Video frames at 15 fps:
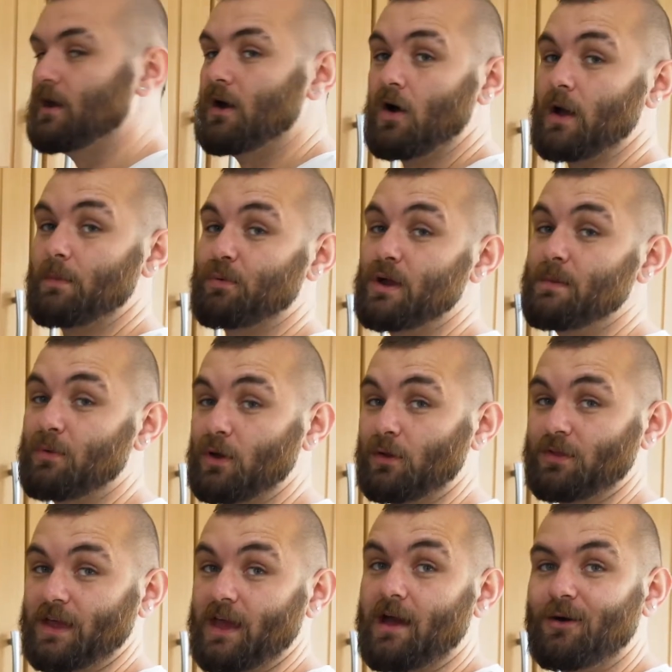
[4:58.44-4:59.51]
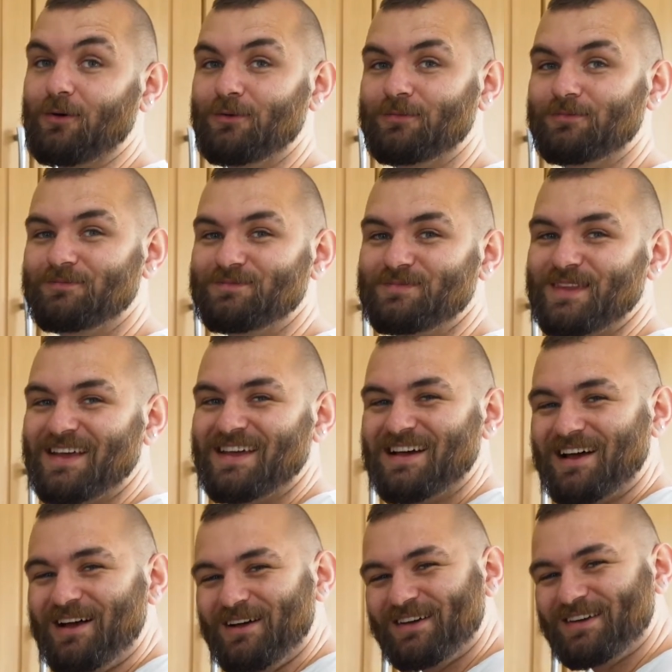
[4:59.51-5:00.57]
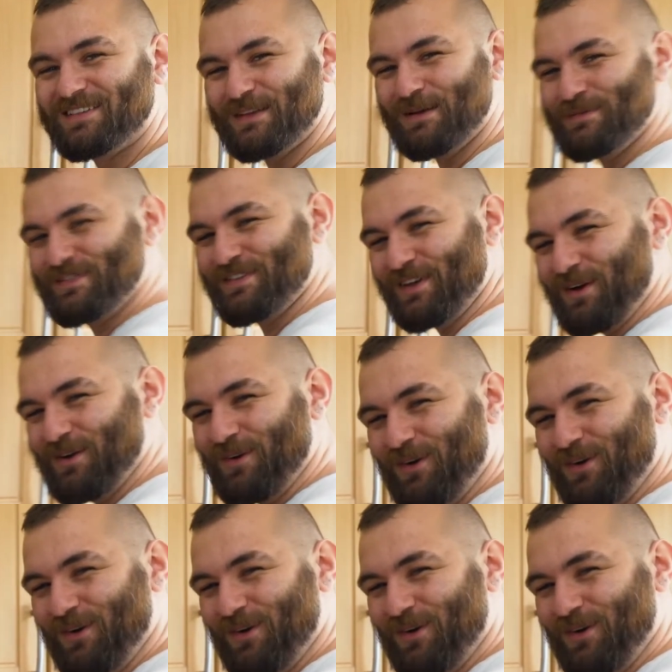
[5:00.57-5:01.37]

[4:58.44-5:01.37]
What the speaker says: I pre-boiled the kettle Because I'm so